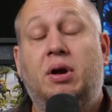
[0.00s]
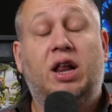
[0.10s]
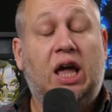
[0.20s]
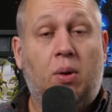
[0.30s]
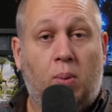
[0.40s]
going
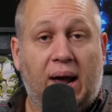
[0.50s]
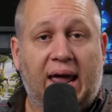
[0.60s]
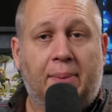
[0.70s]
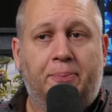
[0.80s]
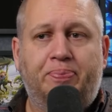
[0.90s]
to go
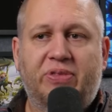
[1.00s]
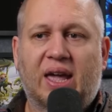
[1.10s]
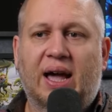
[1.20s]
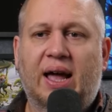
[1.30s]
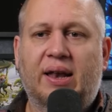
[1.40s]
away
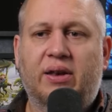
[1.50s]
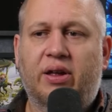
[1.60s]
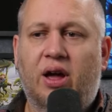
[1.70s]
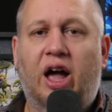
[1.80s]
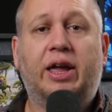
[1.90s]
and
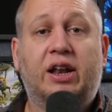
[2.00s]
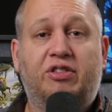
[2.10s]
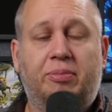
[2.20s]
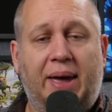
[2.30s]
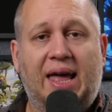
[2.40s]
I'm going to
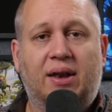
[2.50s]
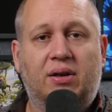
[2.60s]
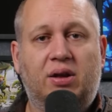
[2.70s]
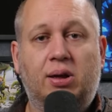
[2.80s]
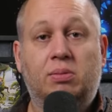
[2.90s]

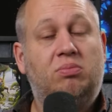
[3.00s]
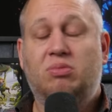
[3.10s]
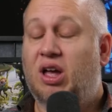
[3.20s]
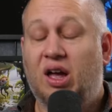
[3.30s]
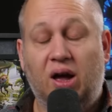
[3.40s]
spend
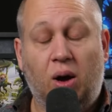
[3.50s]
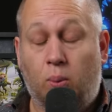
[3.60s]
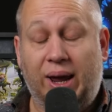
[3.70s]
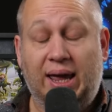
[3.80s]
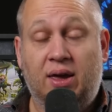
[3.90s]
a
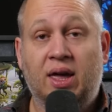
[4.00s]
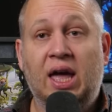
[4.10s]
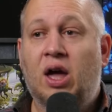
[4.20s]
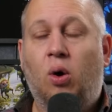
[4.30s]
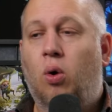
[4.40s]
week
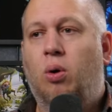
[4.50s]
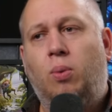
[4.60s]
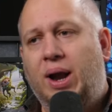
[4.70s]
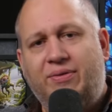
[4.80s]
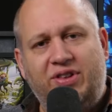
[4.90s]
or
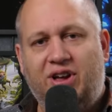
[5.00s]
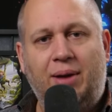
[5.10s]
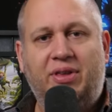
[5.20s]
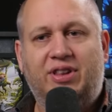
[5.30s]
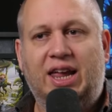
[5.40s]
whatever
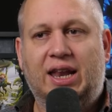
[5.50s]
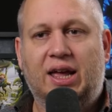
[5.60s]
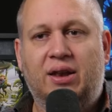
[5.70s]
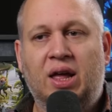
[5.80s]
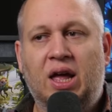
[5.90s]
time is
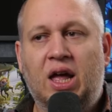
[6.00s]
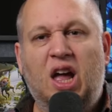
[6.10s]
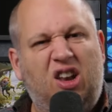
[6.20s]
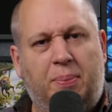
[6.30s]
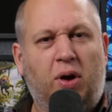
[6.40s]
needed
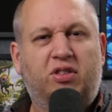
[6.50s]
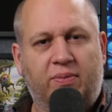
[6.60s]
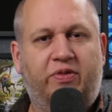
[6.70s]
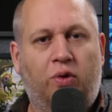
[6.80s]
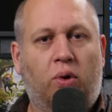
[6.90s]
to put
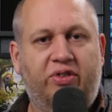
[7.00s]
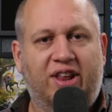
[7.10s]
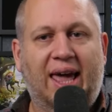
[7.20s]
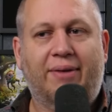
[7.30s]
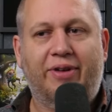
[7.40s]
some thoughts
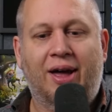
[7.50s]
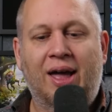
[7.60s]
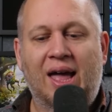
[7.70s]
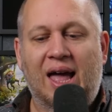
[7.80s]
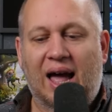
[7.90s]
together
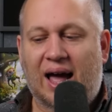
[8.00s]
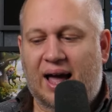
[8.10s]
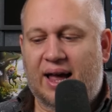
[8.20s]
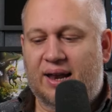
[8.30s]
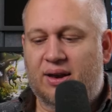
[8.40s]

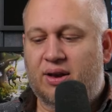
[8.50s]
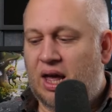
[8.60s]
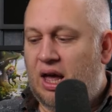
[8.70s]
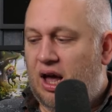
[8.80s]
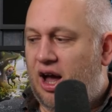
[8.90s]
and
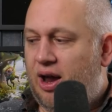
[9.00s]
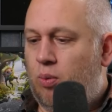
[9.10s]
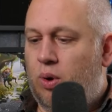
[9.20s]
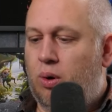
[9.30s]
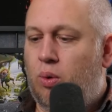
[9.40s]
I
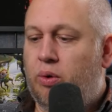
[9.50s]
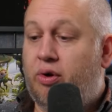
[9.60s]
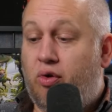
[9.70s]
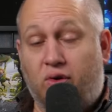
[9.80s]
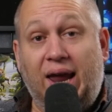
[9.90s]
will
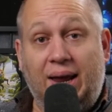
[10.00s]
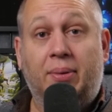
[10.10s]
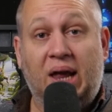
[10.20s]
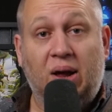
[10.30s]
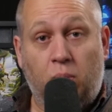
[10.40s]
create
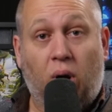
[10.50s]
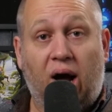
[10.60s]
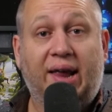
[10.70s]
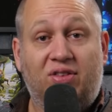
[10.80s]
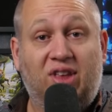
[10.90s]
what
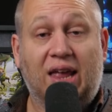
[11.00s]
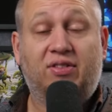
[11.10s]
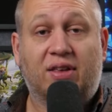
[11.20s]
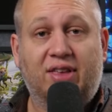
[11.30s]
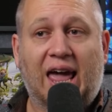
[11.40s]
I see as
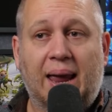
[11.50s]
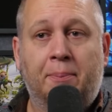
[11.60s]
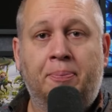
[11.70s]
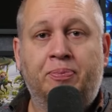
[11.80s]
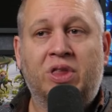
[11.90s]
this
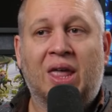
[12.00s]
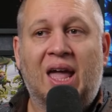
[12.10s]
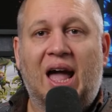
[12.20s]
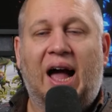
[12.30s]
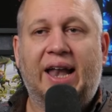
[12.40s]
game
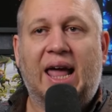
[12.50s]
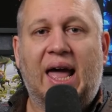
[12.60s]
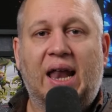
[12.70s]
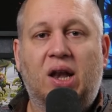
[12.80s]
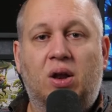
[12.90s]
and
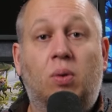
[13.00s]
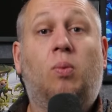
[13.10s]
then